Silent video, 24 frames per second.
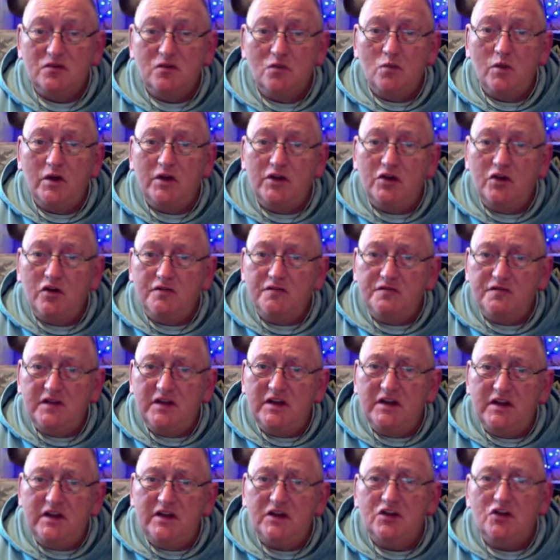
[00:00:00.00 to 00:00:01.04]
where you're
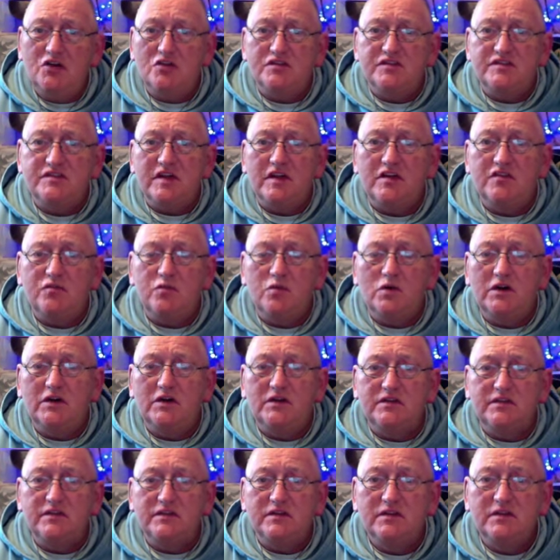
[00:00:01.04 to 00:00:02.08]
feeling low self
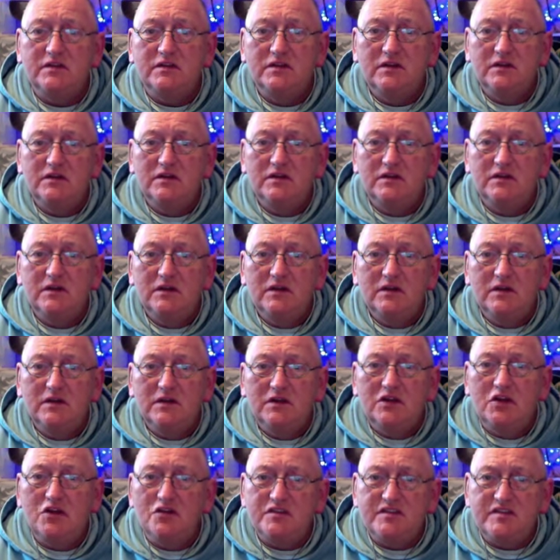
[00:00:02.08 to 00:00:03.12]
worth,
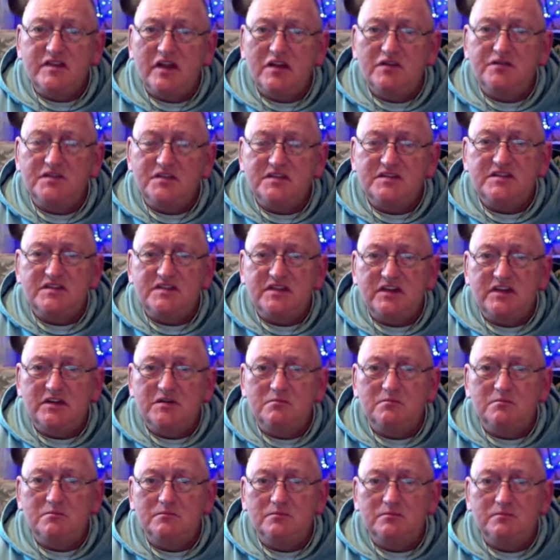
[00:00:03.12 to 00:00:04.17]
low self esteem,